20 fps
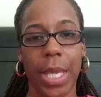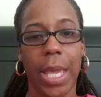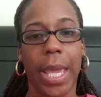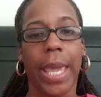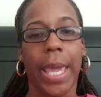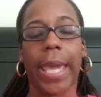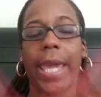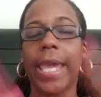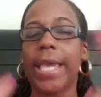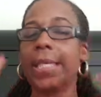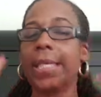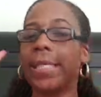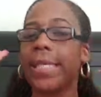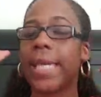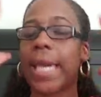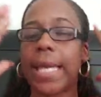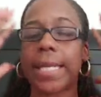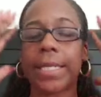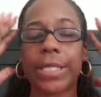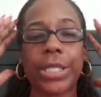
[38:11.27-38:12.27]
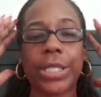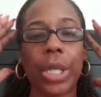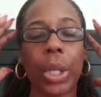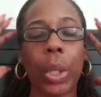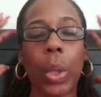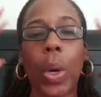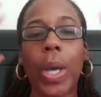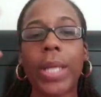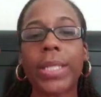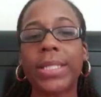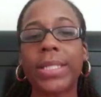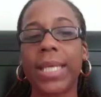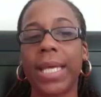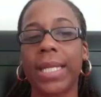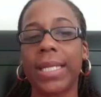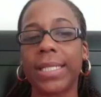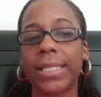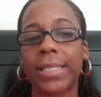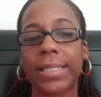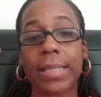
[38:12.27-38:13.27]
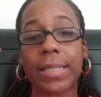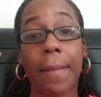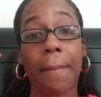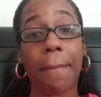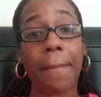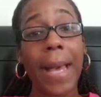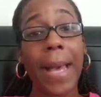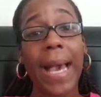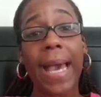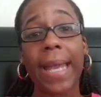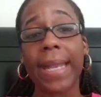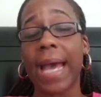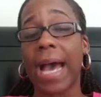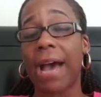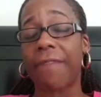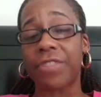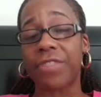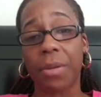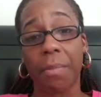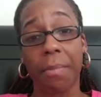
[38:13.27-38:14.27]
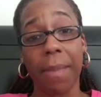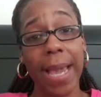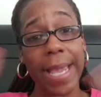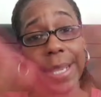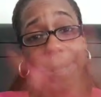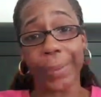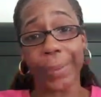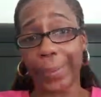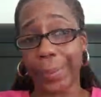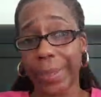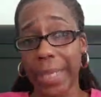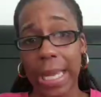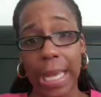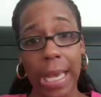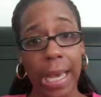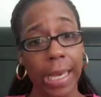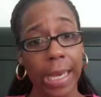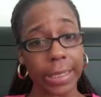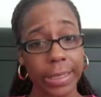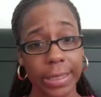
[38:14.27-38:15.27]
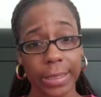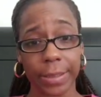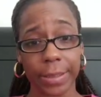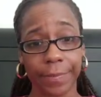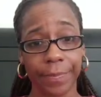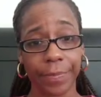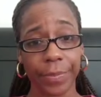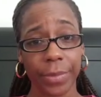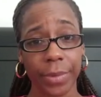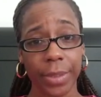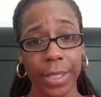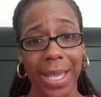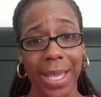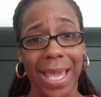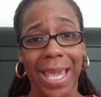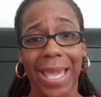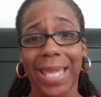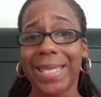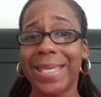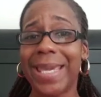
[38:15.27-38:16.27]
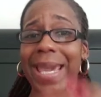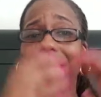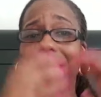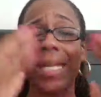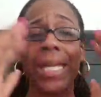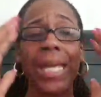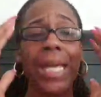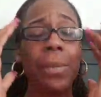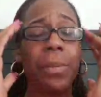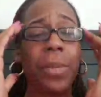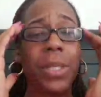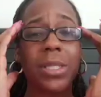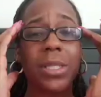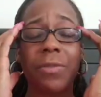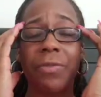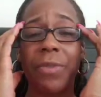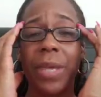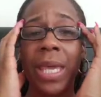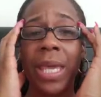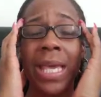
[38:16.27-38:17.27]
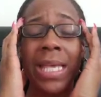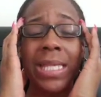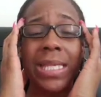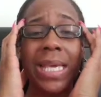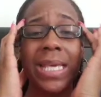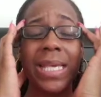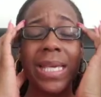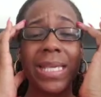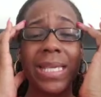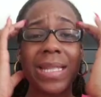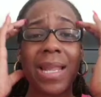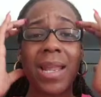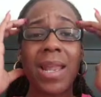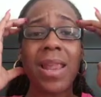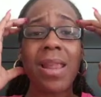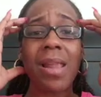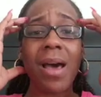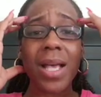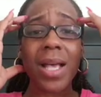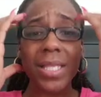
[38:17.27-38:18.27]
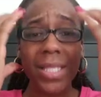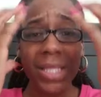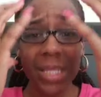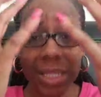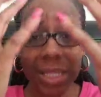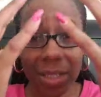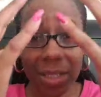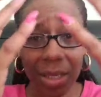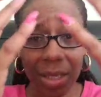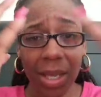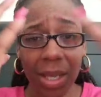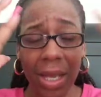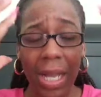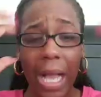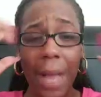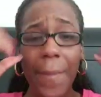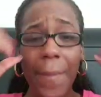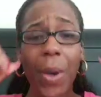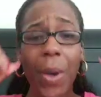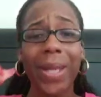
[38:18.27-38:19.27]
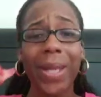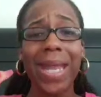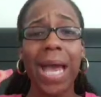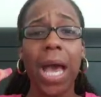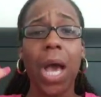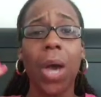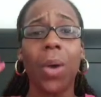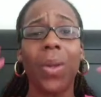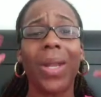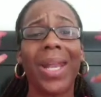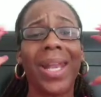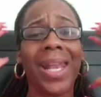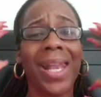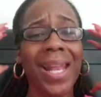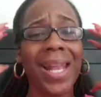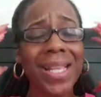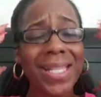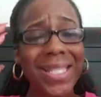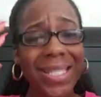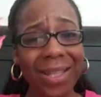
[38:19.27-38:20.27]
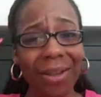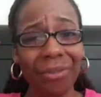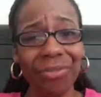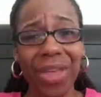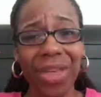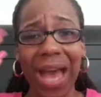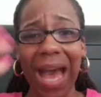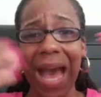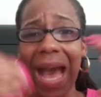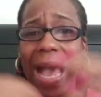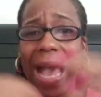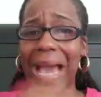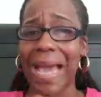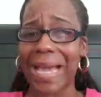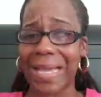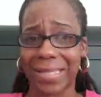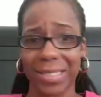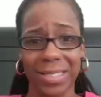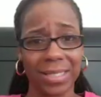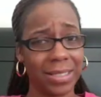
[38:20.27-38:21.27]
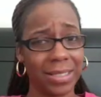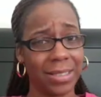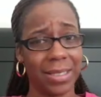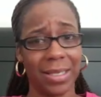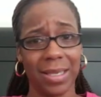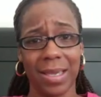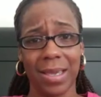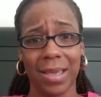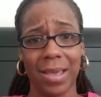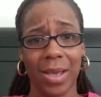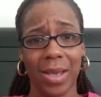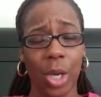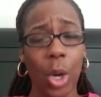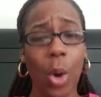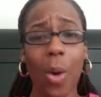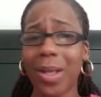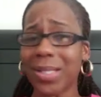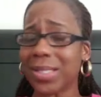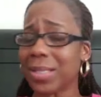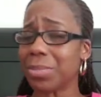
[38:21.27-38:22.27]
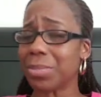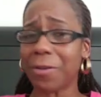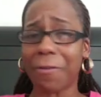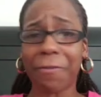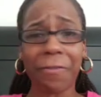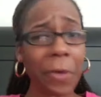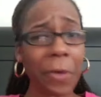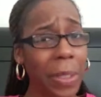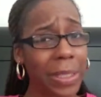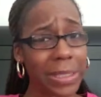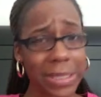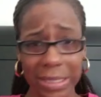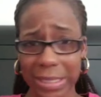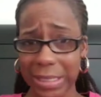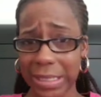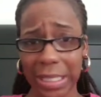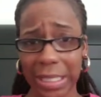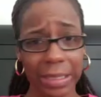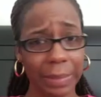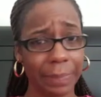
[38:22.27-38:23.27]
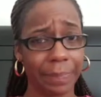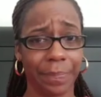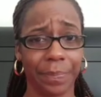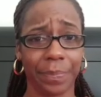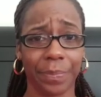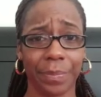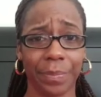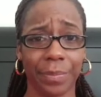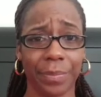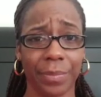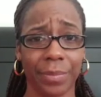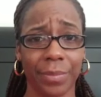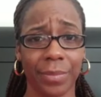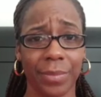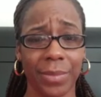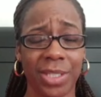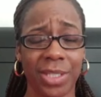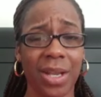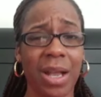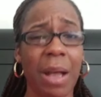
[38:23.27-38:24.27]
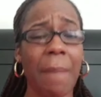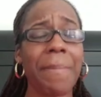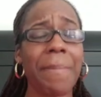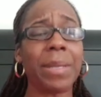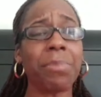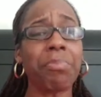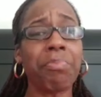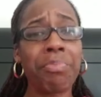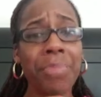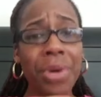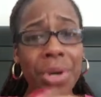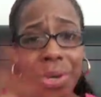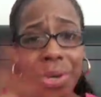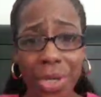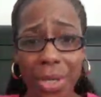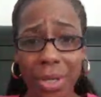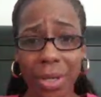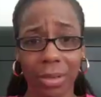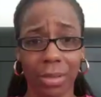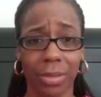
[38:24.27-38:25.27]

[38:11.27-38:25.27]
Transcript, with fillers: He said, The Lord said, This is a man after my own heart. Yet he was he, he, lust. Come on now, lust of the eyes caused him to fall to sin, to commit murder,